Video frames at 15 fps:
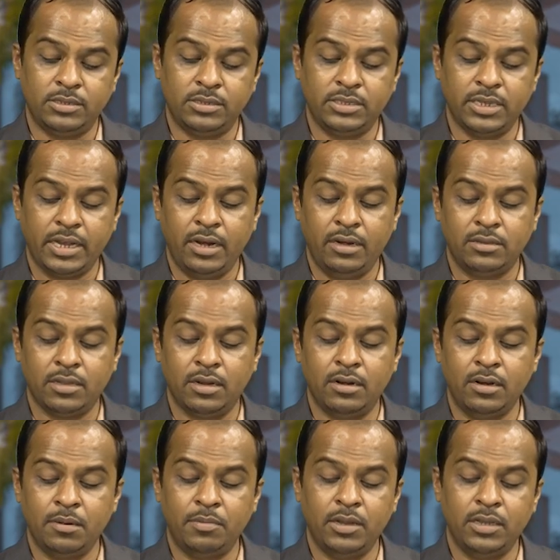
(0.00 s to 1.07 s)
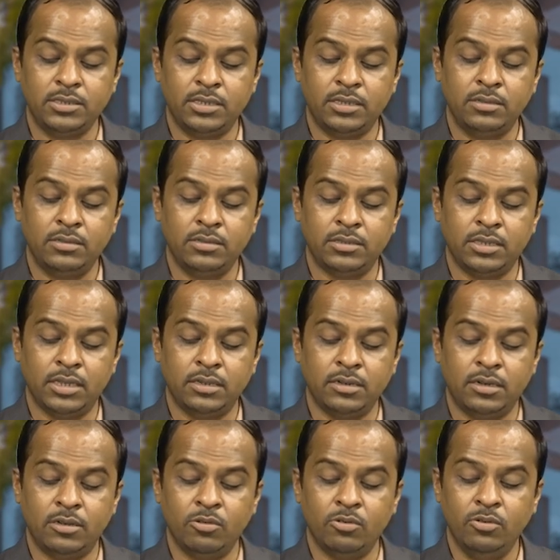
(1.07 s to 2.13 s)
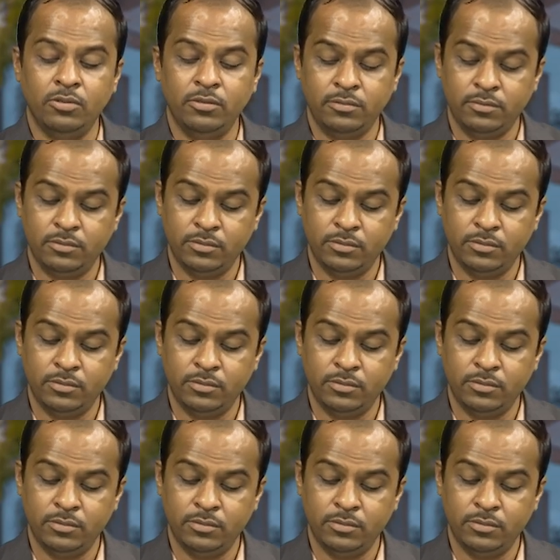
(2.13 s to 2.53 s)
Third repetition, theta 2.